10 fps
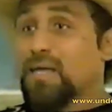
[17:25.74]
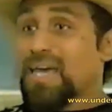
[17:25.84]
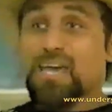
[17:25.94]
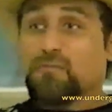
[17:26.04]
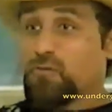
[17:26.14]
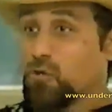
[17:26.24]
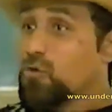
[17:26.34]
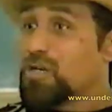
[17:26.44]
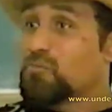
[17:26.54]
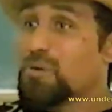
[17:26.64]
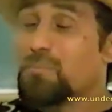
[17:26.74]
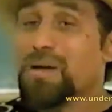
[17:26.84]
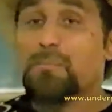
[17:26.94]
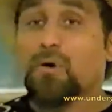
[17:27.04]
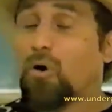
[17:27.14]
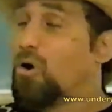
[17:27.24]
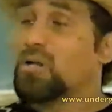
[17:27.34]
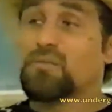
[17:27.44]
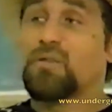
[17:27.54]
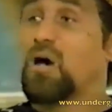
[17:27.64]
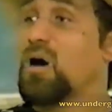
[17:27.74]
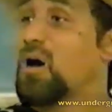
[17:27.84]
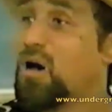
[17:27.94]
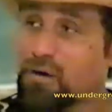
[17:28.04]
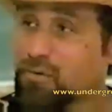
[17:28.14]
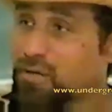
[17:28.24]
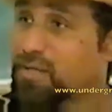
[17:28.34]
If you could remember all of the horror